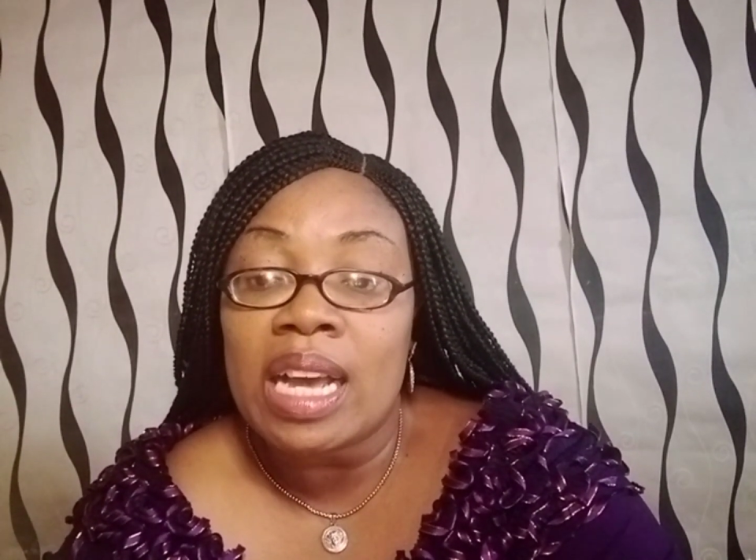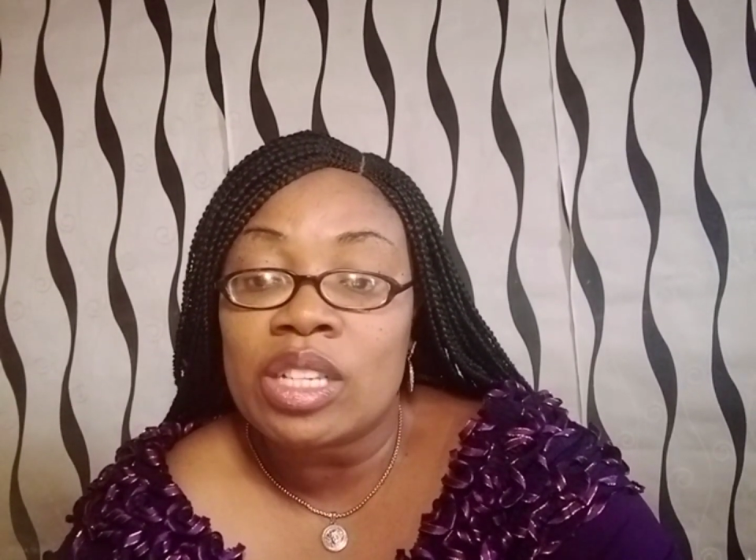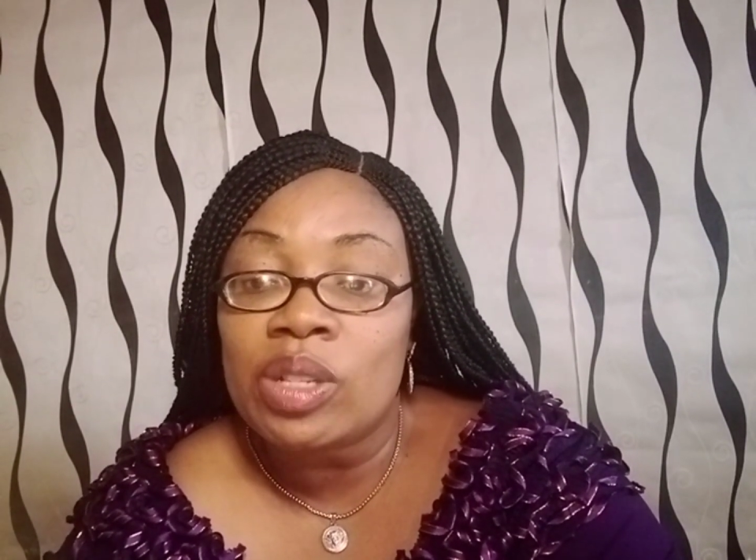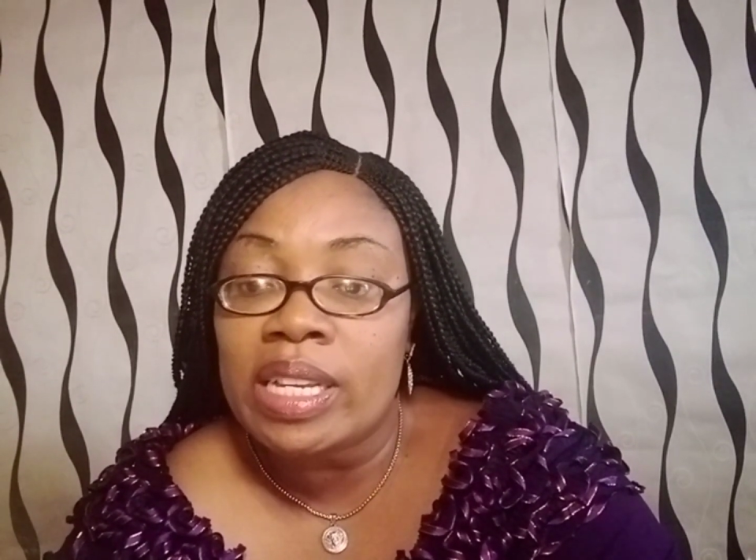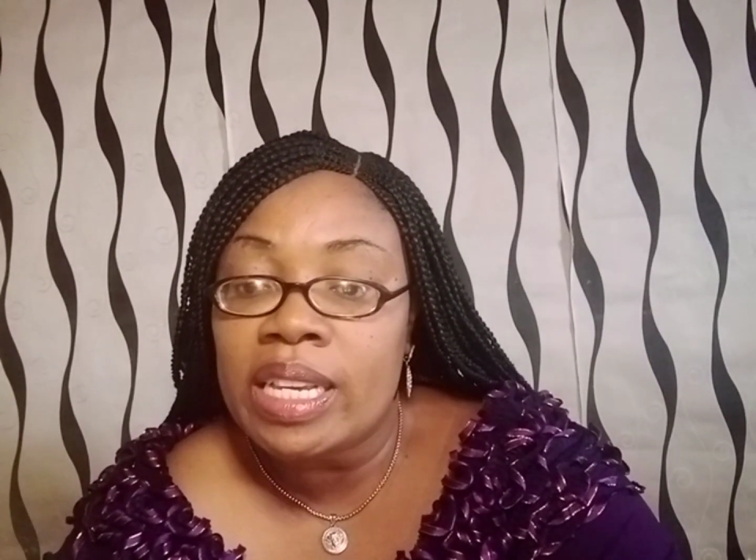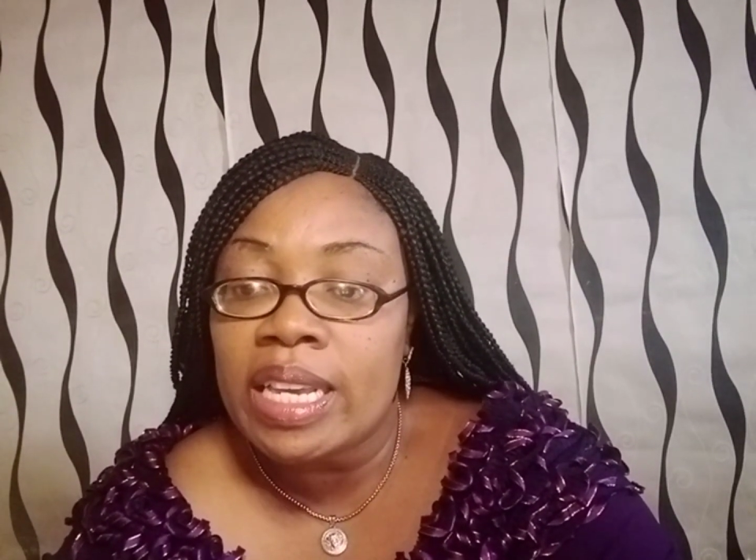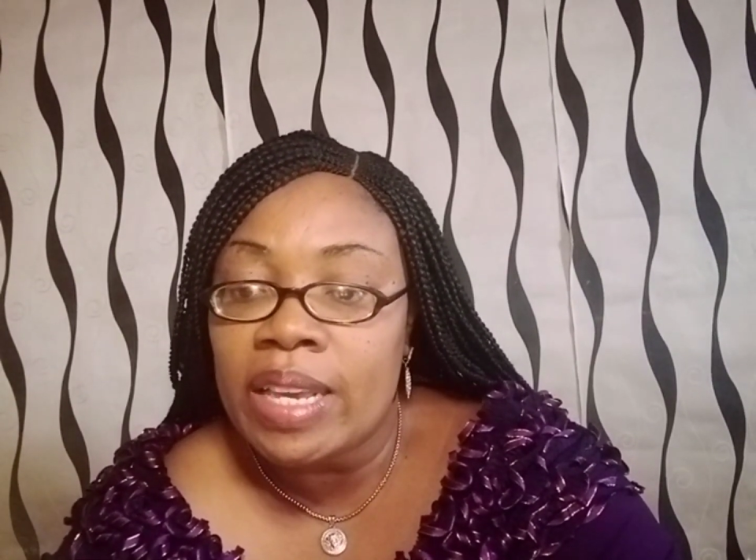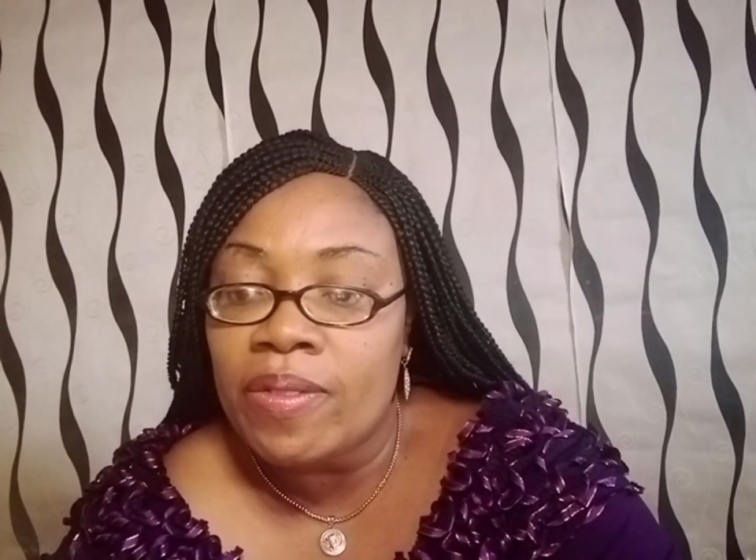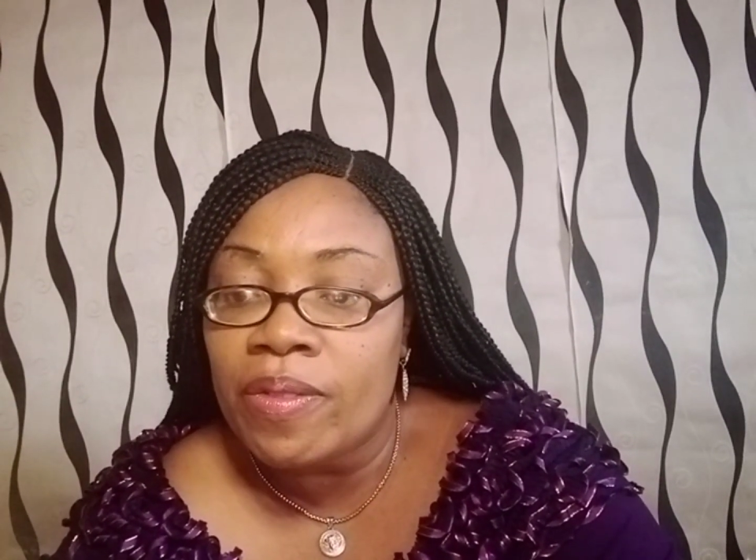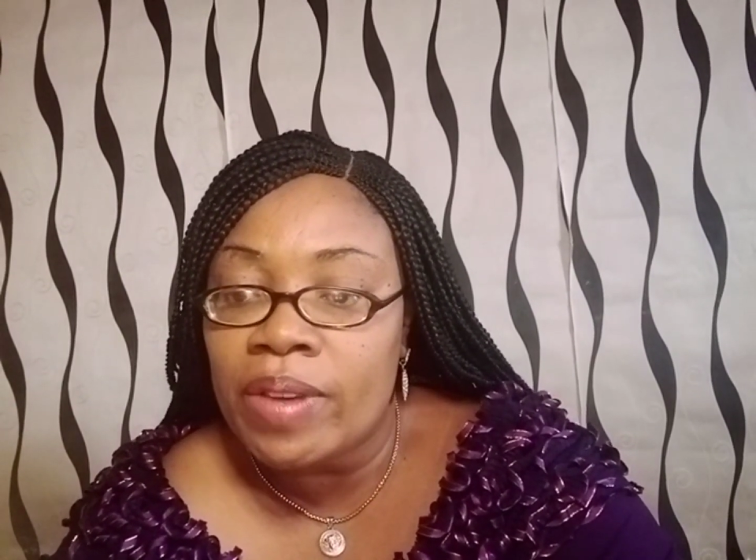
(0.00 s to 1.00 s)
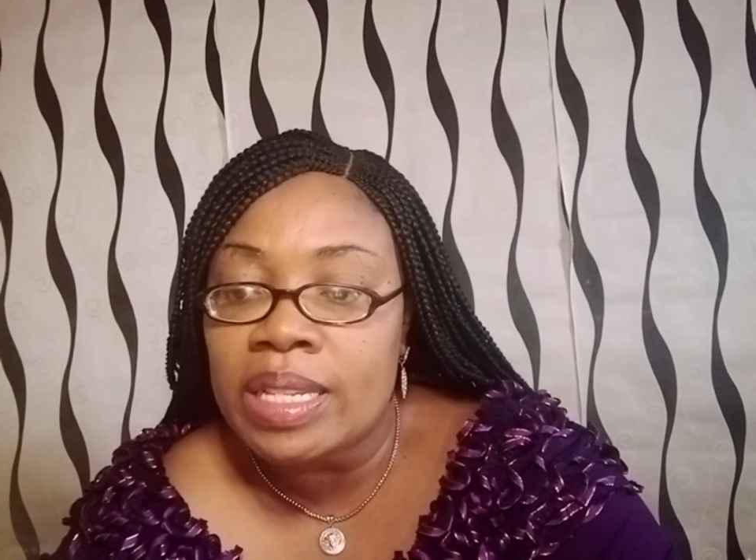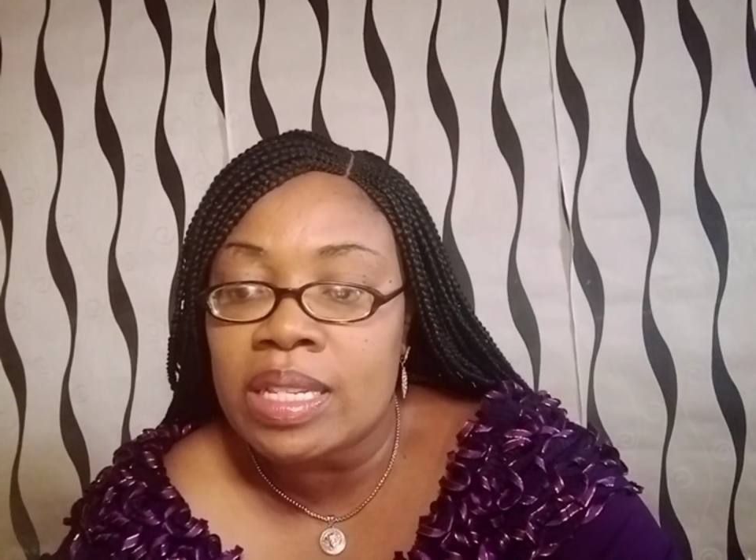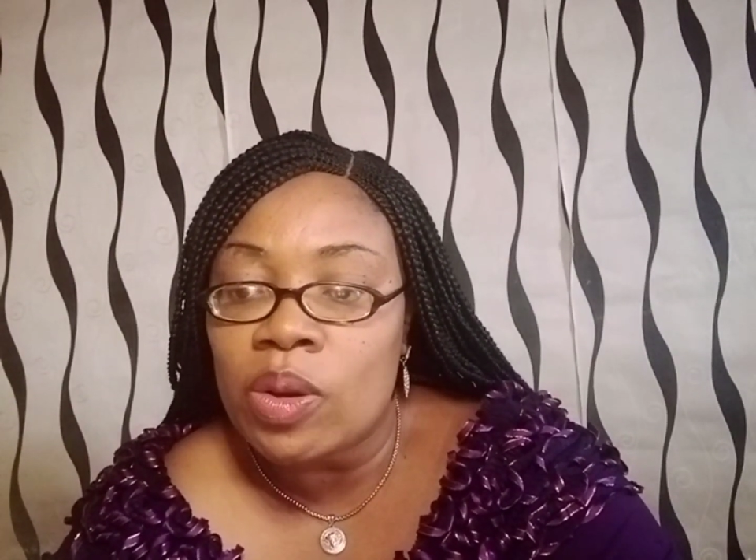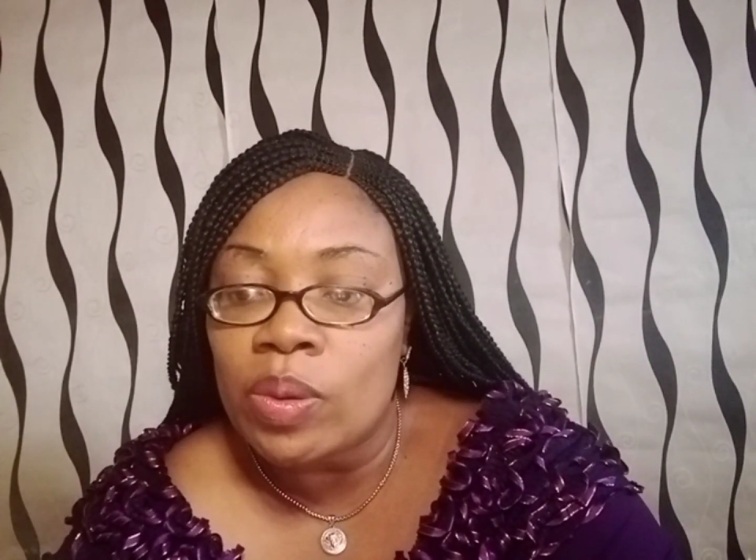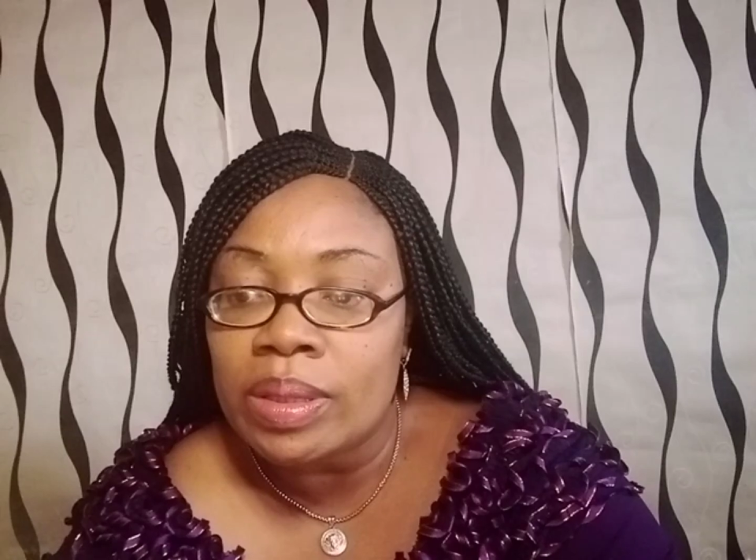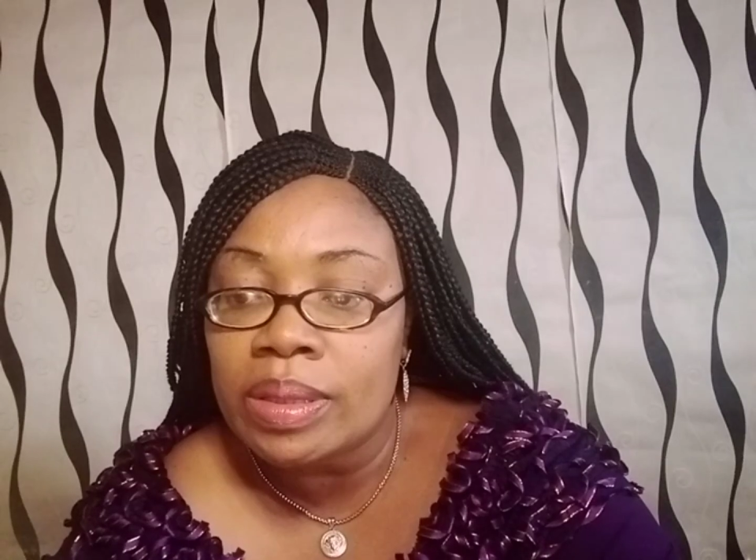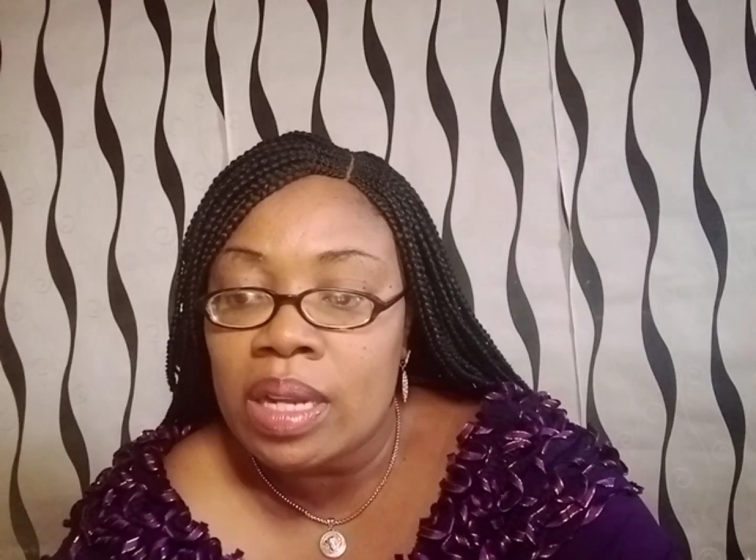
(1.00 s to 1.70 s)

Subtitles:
actually invest on.